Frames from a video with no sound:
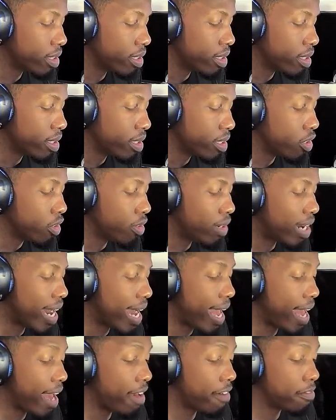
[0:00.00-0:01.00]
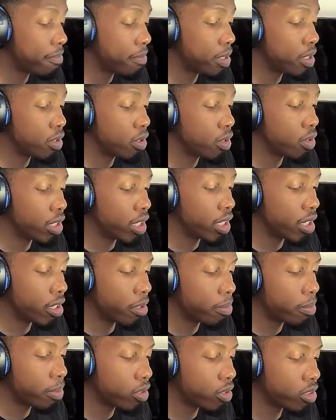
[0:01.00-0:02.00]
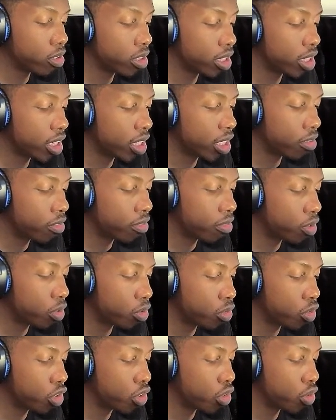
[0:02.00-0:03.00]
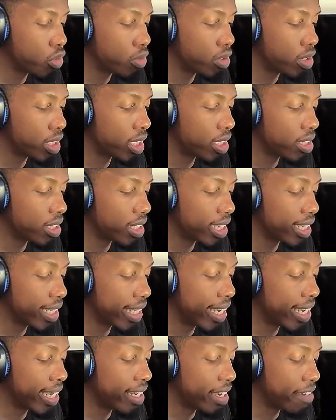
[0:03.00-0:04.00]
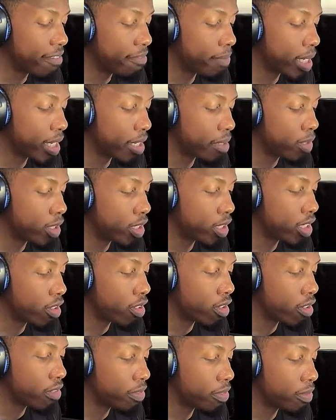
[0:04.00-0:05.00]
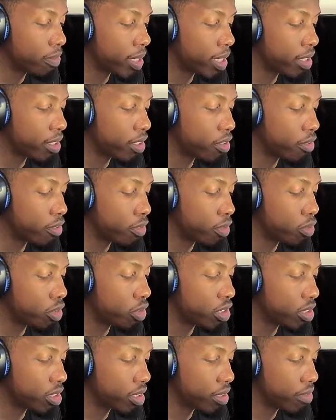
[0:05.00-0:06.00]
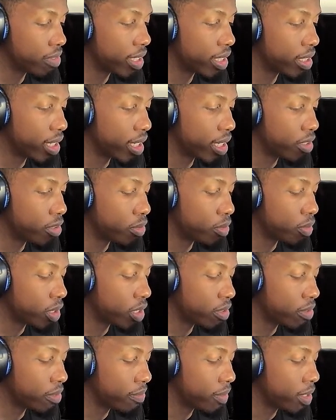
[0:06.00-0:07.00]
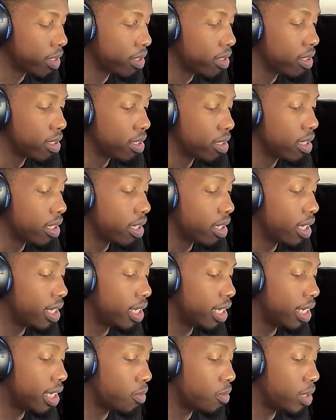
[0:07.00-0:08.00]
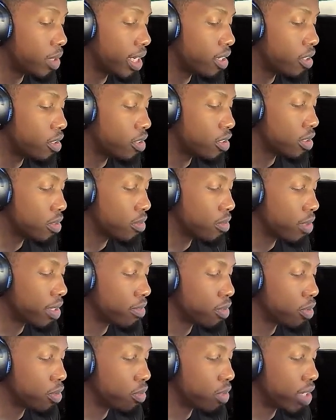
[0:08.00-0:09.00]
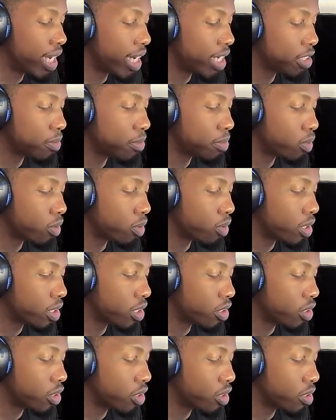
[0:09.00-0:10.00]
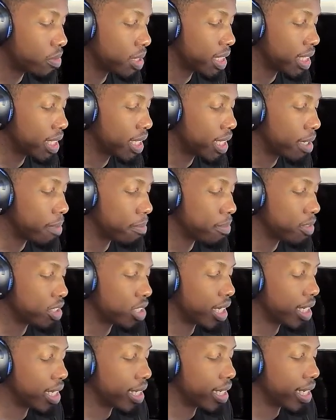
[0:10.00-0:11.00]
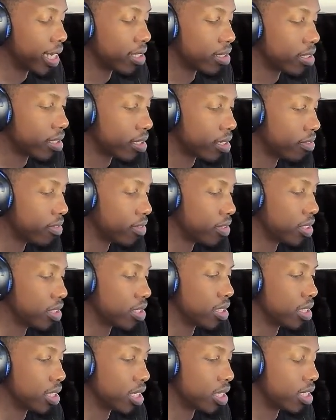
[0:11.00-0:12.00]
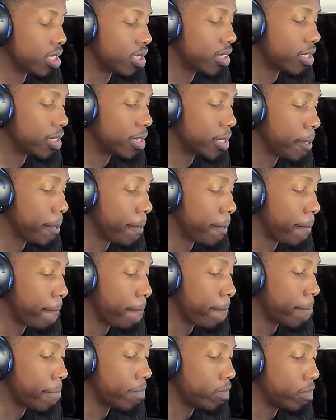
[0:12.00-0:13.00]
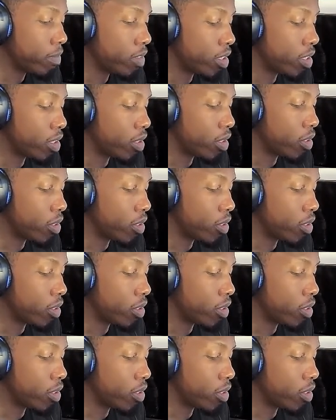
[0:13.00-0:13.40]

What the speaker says: you know, I have been on here posting interviews and doing things like that, and I've made money off of my interviews and stuff like that as well. And then when I go to the revenue dashboard, you know what I'm saying, I'm checking that stuff to see, you know,